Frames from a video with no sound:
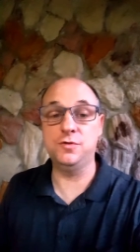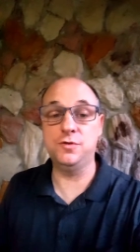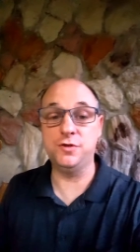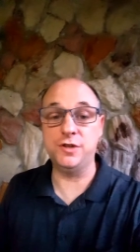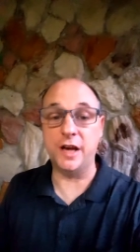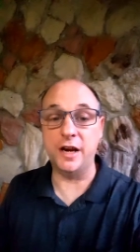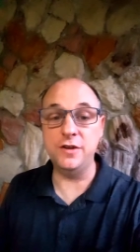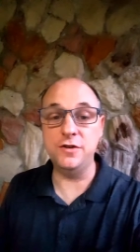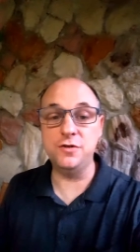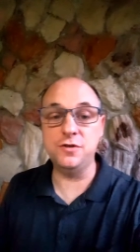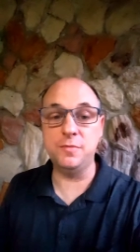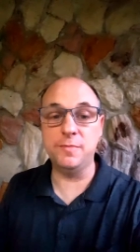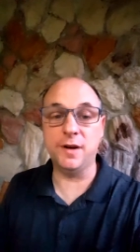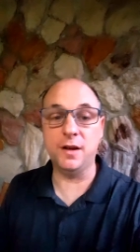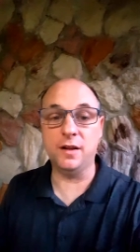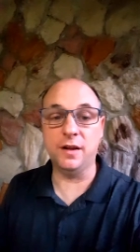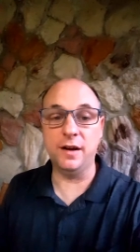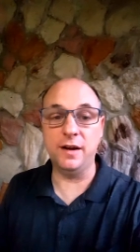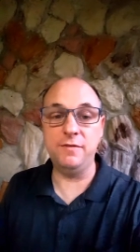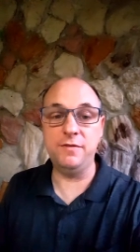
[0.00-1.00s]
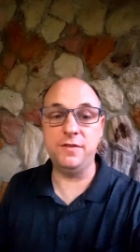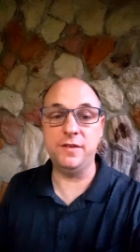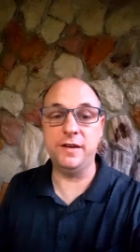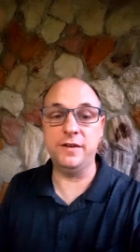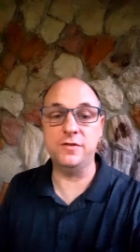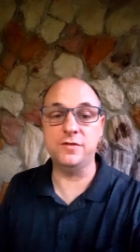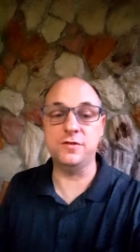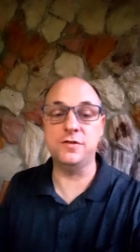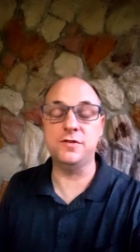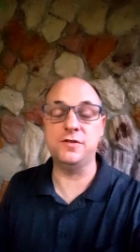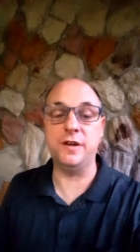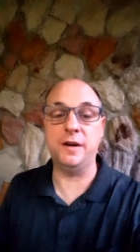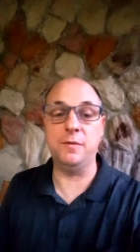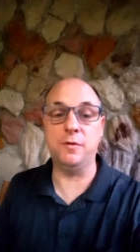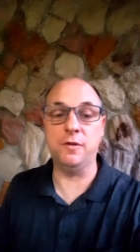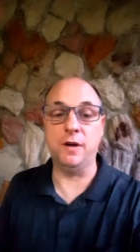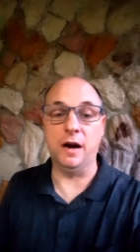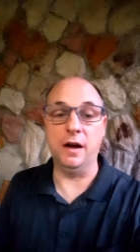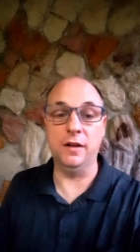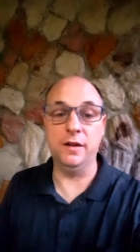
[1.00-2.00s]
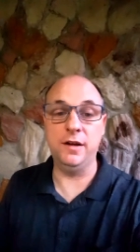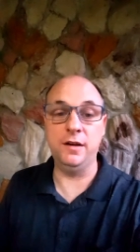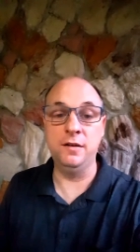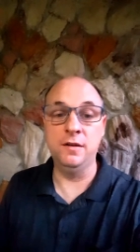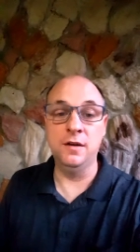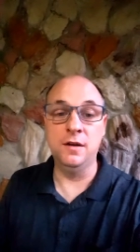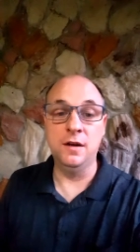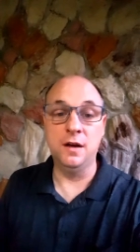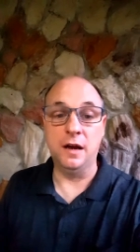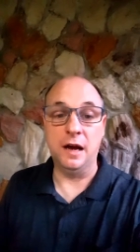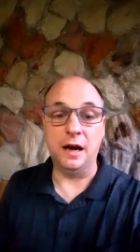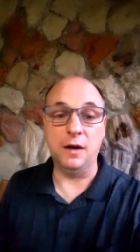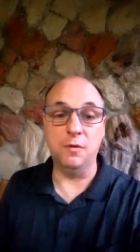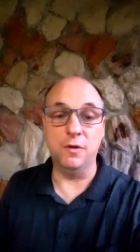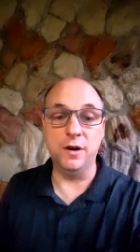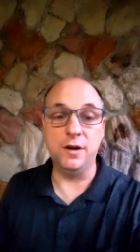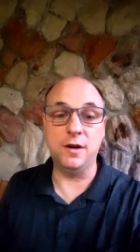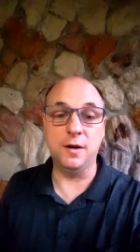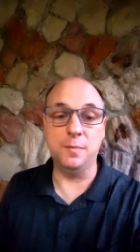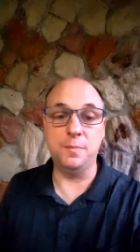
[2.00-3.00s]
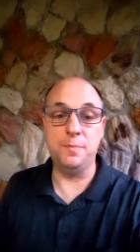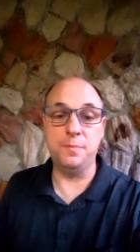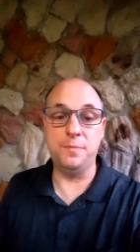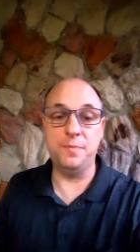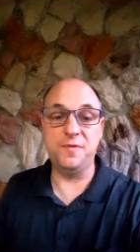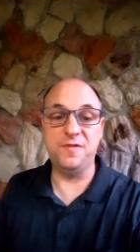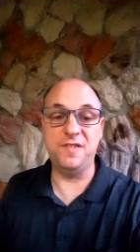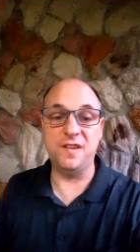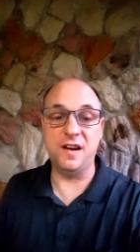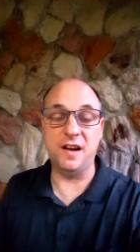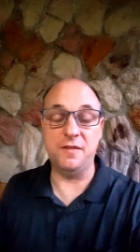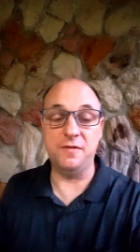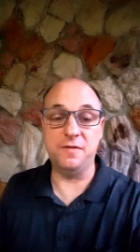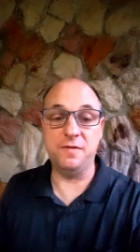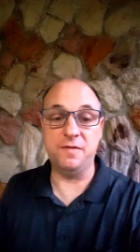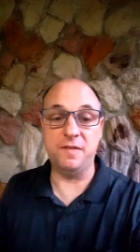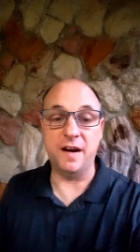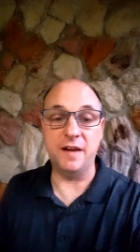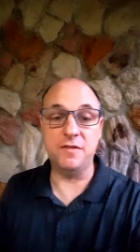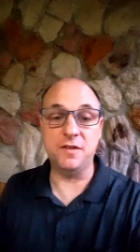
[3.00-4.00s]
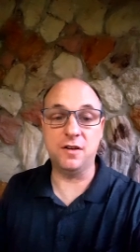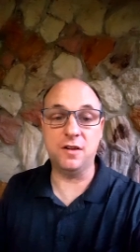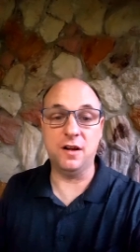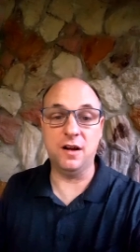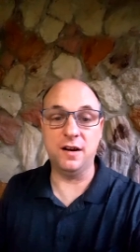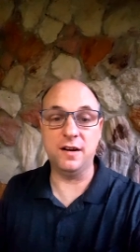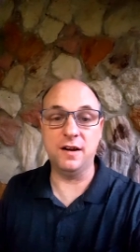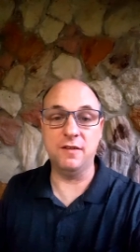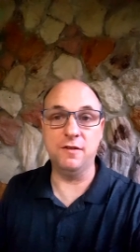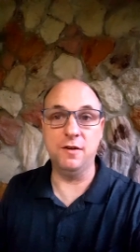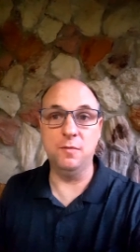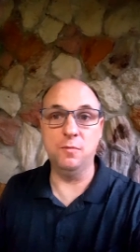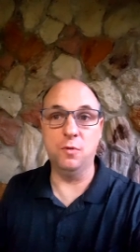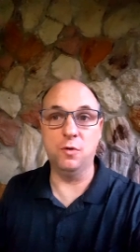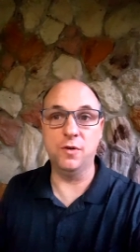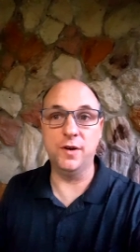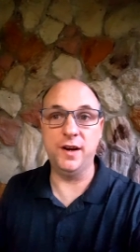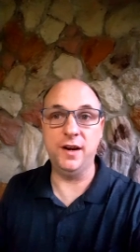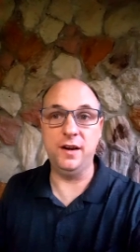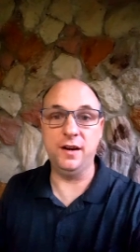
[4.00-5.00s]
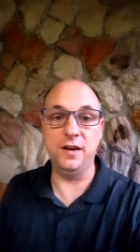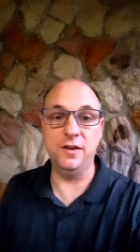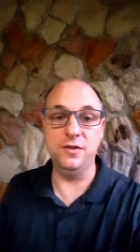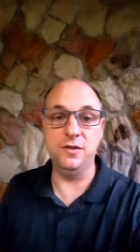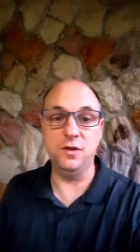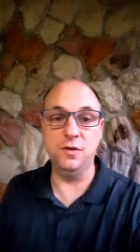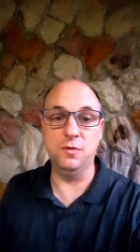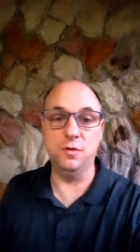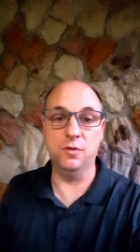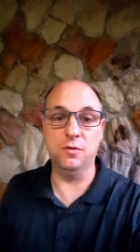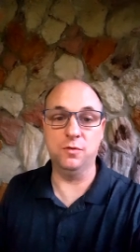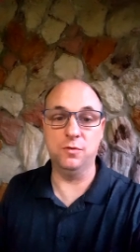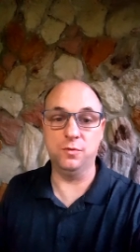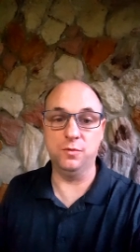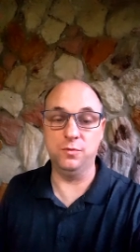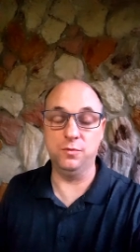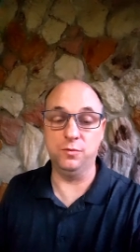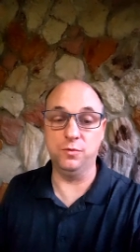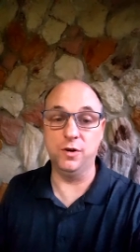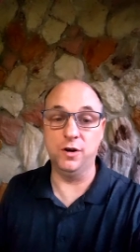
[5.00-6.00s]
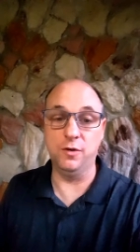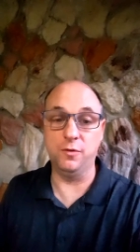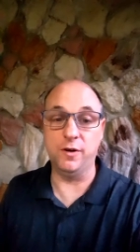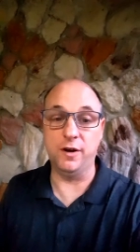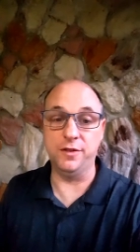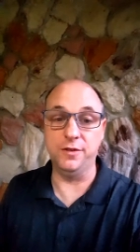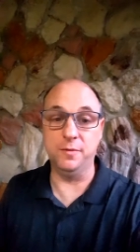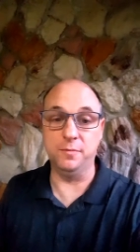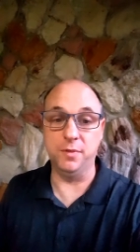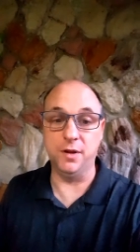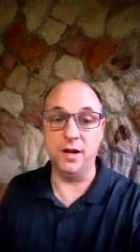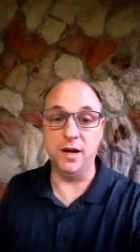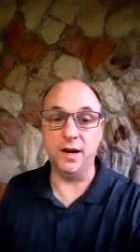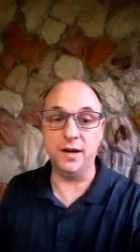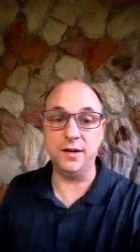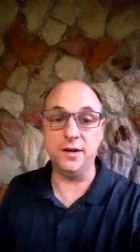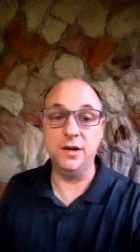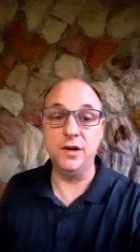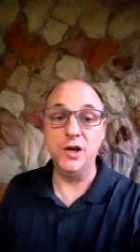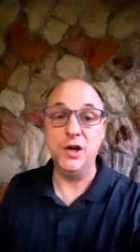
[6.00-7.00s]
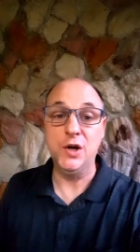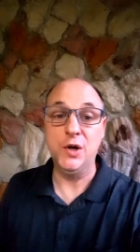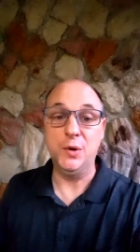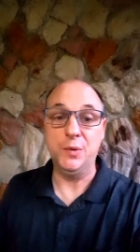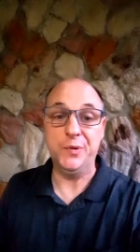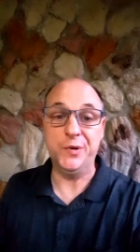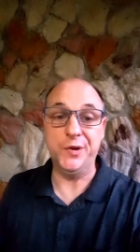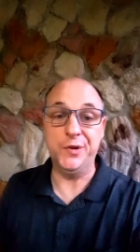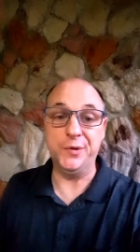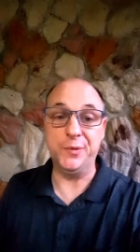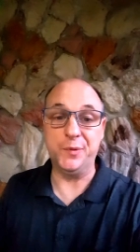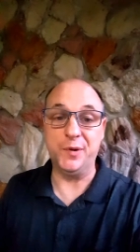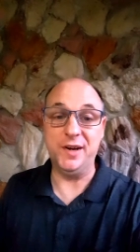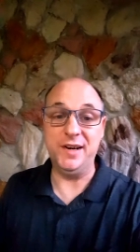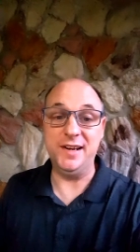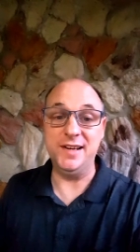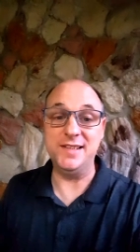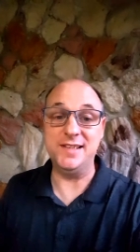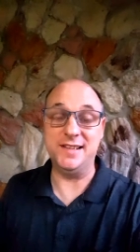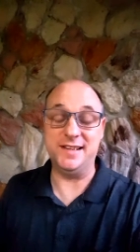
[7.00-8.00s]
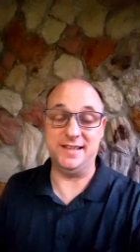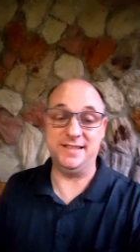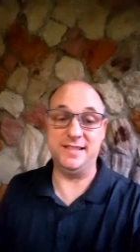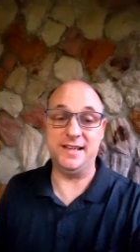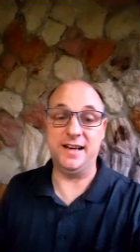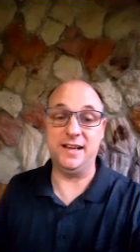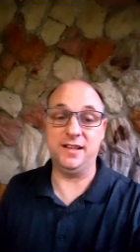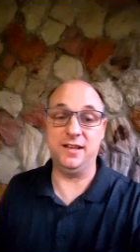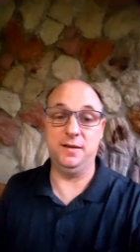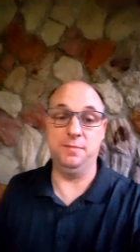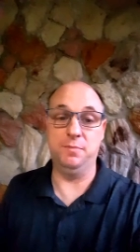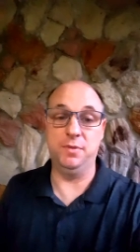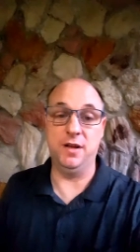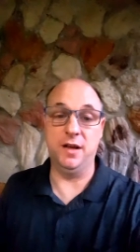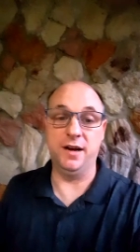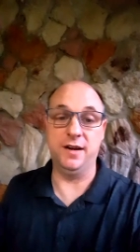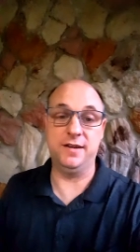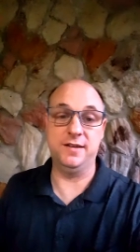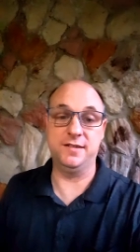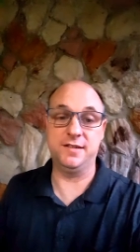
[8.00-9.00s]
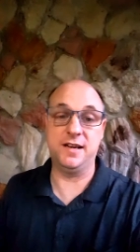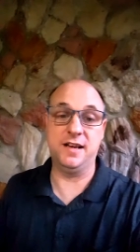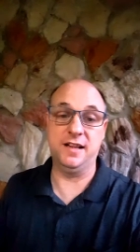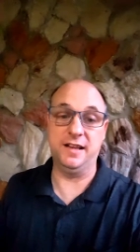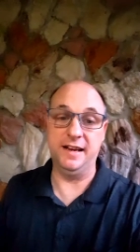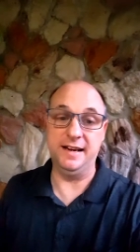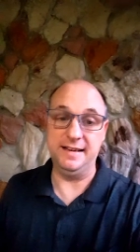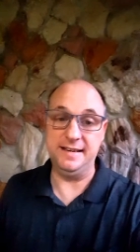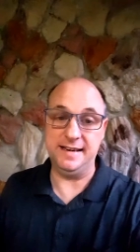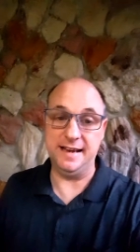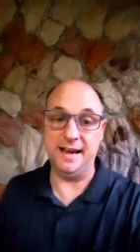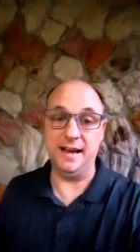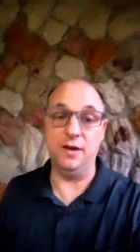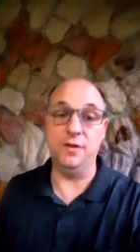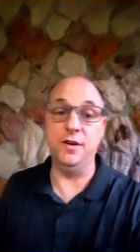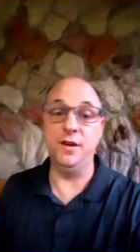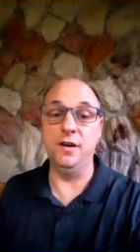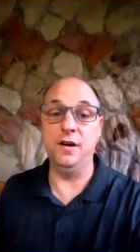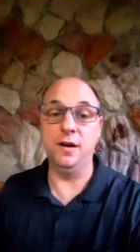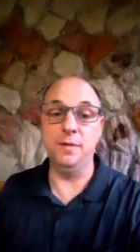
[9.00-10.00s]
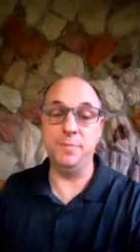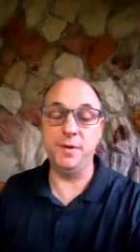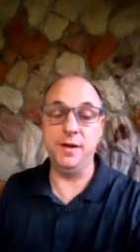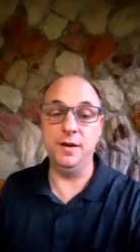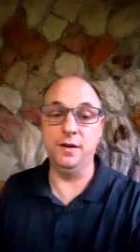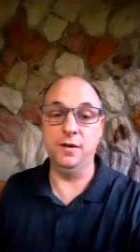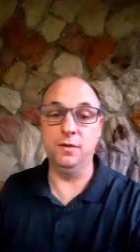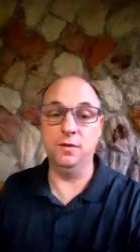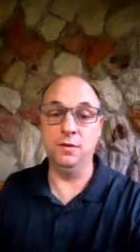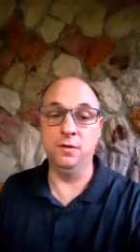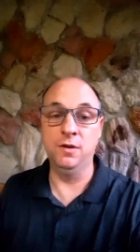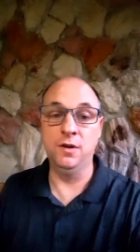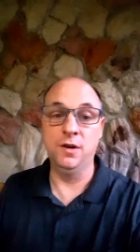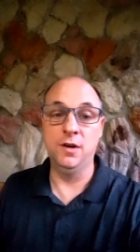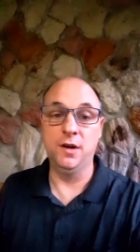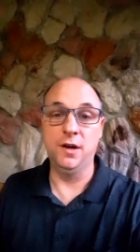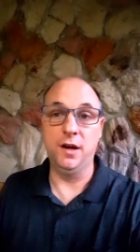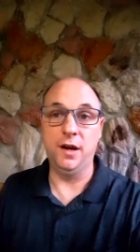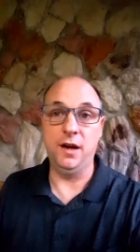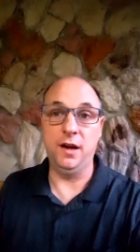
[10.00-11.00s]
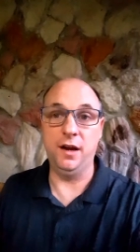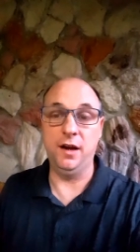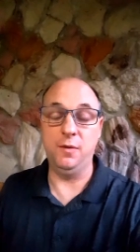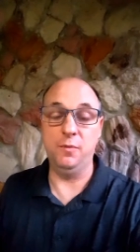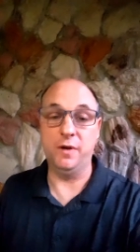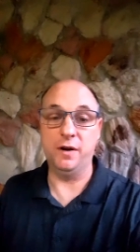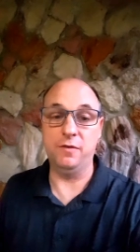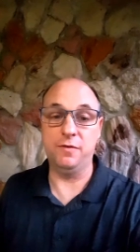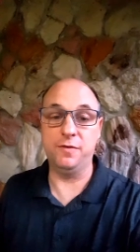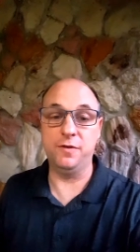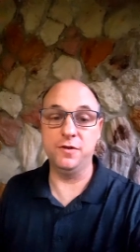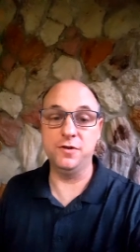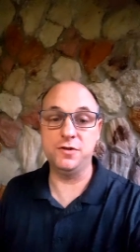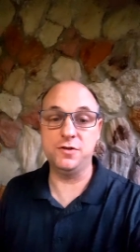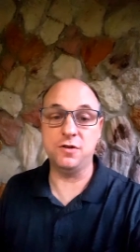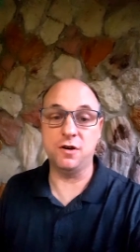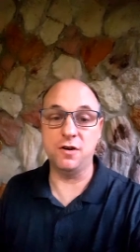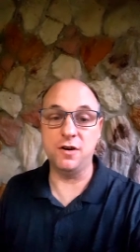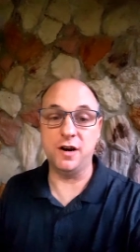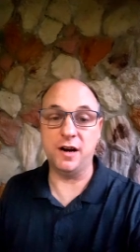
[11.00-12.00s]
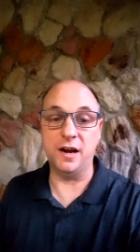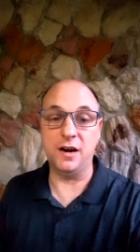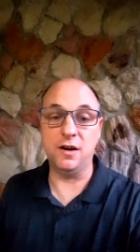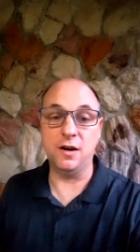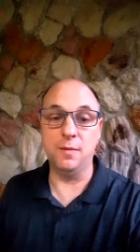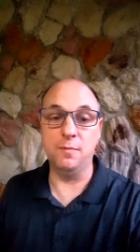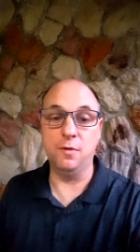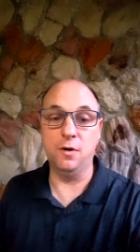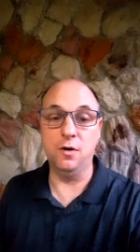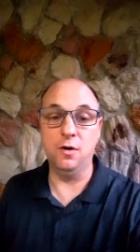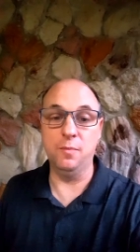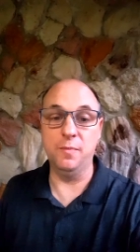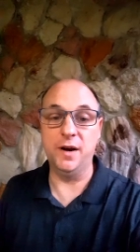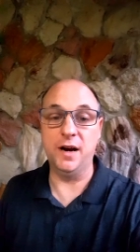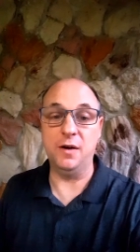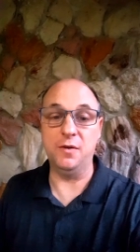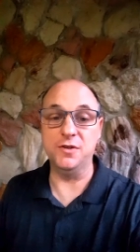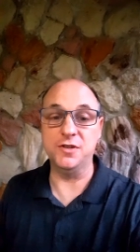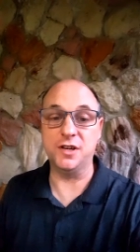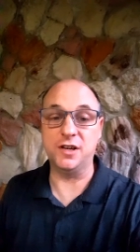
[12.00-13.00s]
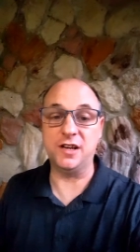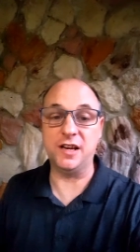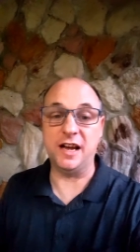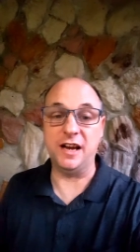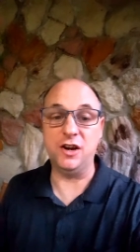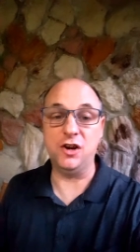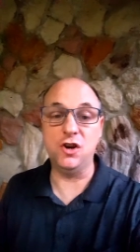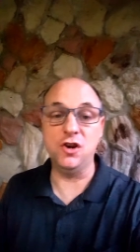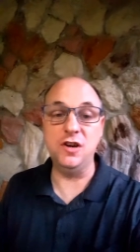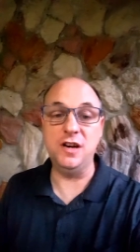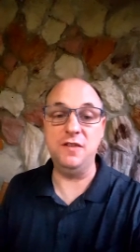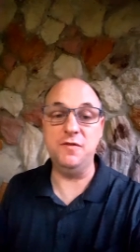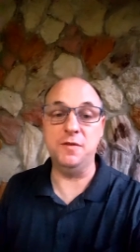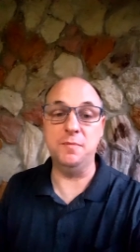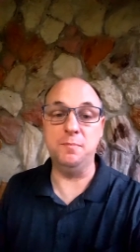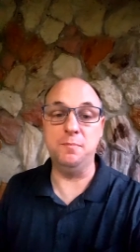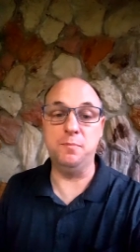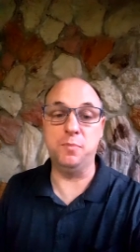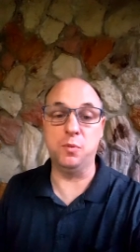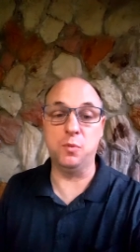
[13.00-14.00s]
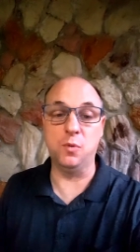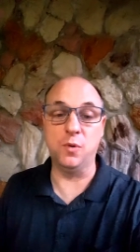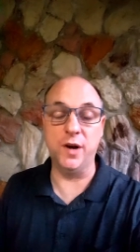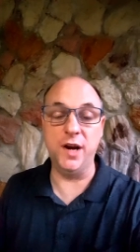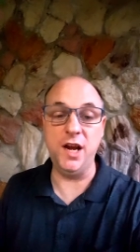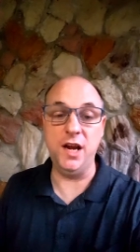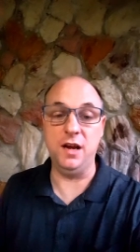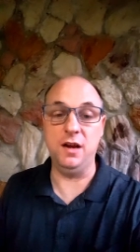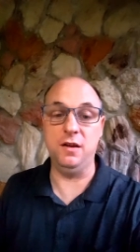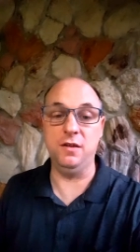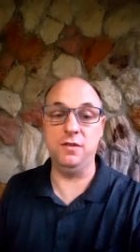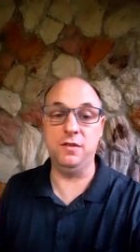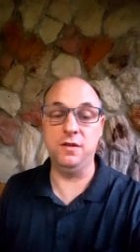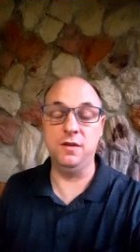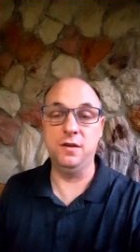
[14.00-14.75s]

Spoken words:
changes to my life thanks to Sam Crowley. I wake up at 5 o'clock every morning and do a run around the block. Well, the run isn't exactly a block, it's kind of like down and uphill. And when I first started, I come home and I couldn't even breathe.